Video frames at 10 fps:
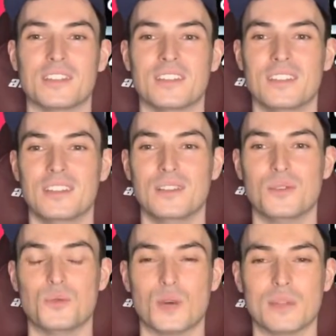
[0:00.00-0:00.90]
in.
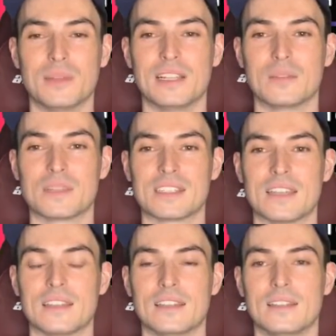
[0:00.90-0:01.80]
One million
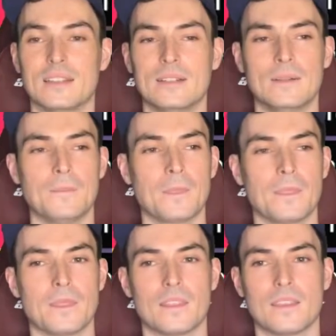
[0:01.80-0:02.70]
percent.
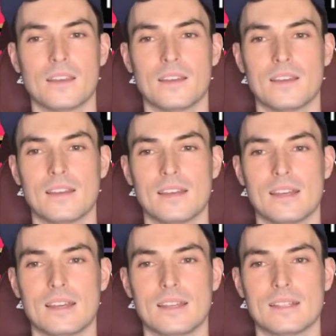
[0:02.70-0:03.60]

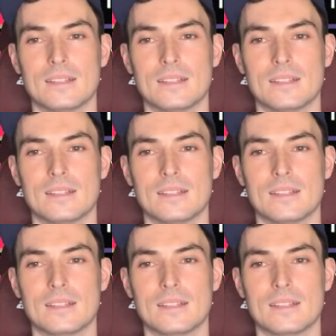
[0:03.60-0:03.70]
Uh,